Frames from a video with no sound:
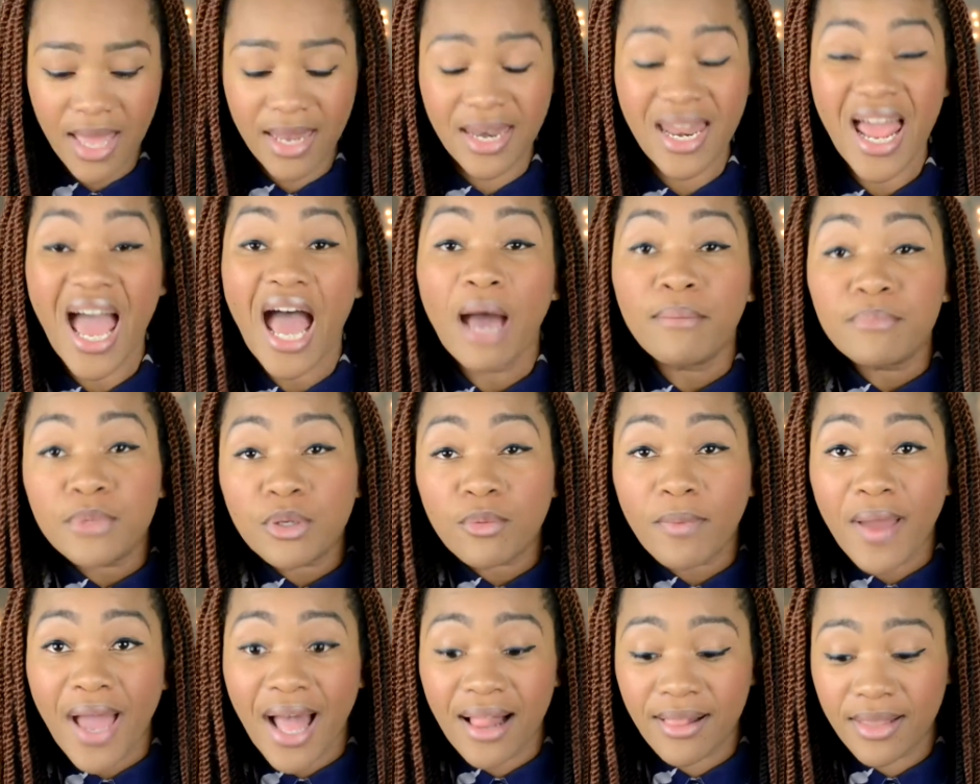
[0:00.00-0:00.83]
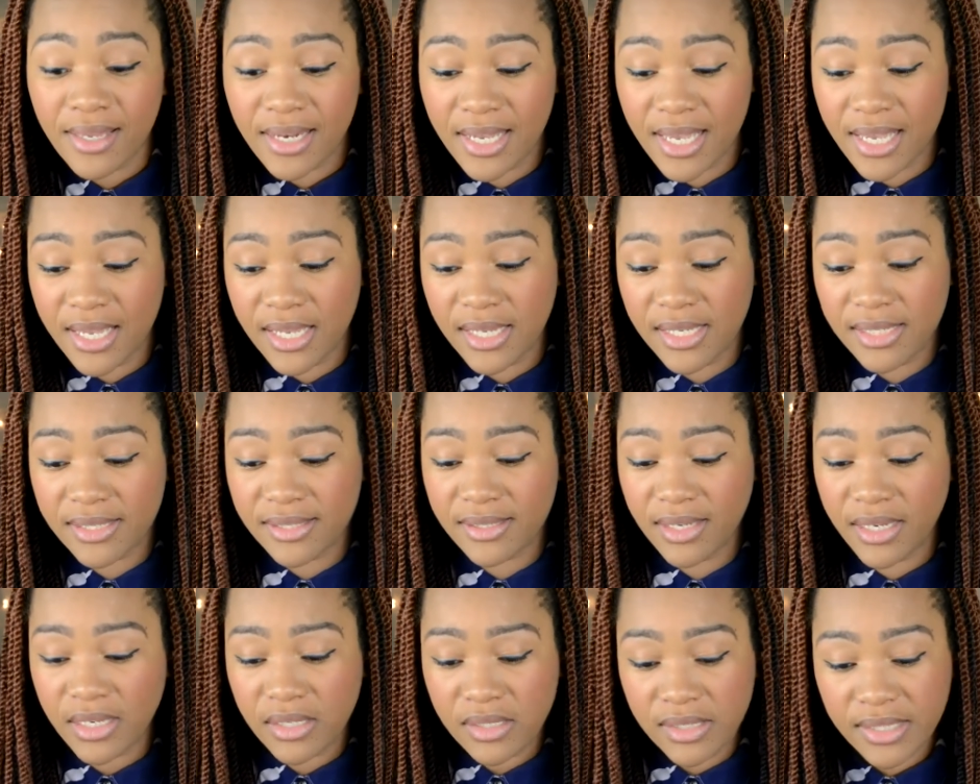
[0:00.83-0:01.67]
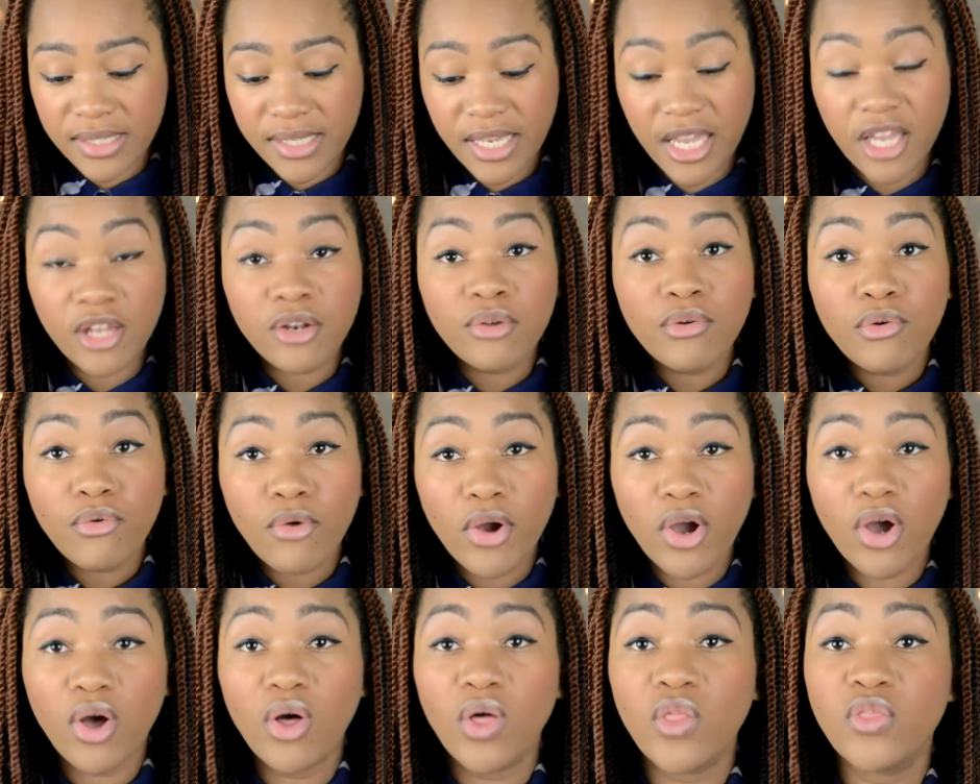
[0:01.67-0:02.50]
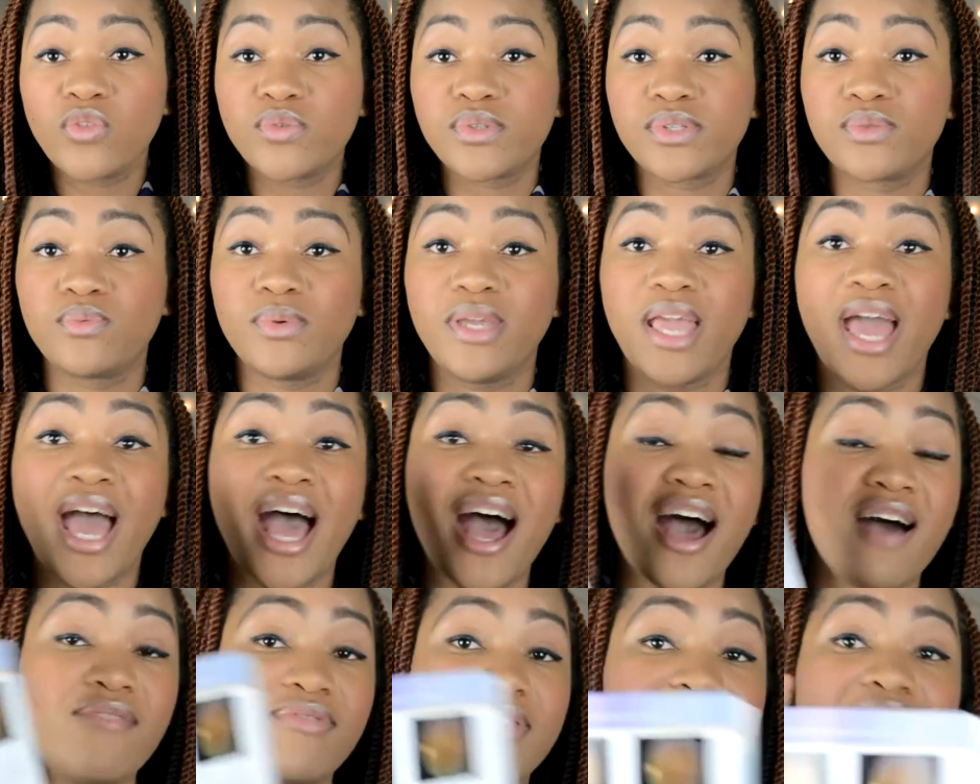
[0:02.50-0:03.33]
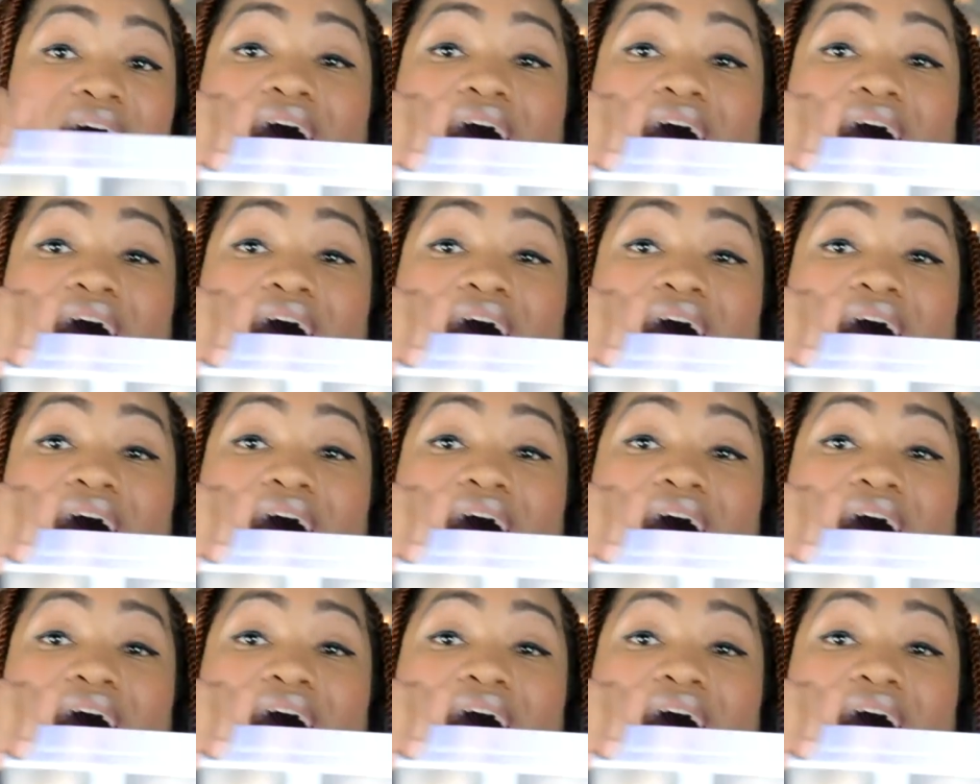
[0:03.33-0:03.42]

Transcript: and abnormalities like skin growths. We have the